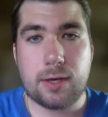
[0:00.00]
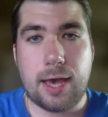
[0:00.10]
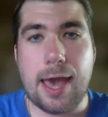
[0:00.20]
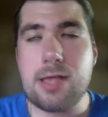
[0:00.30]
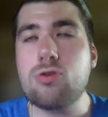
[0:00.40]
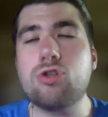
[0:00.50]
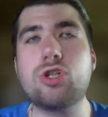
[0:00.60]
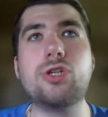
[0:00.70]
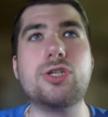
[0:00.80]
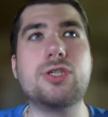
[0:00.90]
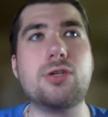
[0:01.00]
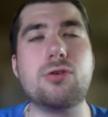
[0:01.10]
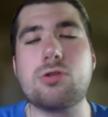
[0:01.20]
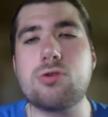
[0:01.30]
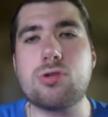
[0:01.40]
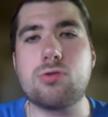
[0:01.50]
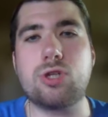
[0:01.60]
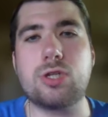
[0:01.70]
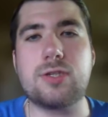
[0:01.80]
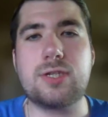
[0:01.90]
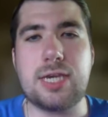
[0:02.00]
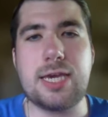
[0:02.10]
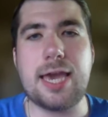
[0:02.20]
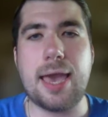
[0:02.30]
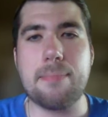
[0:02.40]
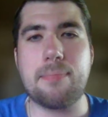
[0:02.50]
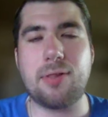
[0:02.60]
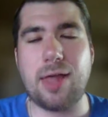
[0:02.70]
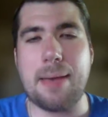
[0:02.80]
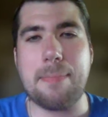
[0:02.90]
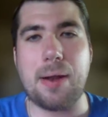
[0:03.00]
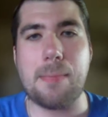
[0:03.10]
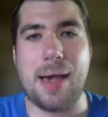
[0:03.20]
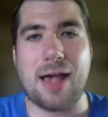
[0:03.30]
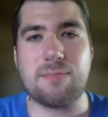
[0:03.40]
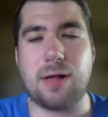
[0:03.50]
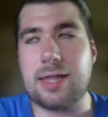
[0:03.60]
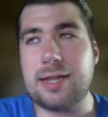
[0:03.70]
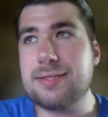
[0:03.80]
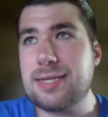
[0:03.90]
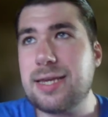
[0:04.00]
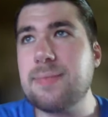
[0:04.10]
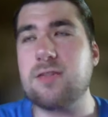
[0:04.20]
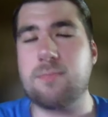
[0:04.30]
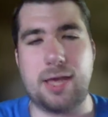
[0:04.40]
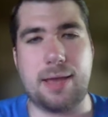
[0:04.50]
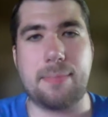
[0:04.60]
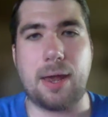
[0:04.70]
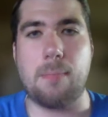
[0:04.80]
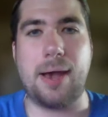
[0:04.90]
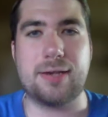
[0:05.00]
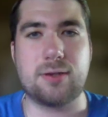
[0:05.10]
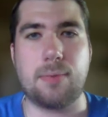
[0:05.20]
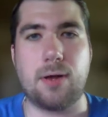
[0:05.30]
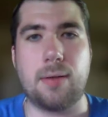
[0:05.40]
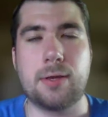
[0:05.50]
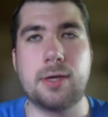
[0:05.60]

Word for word: And you should just you should see him play better basketball on a team that's playing better basketball.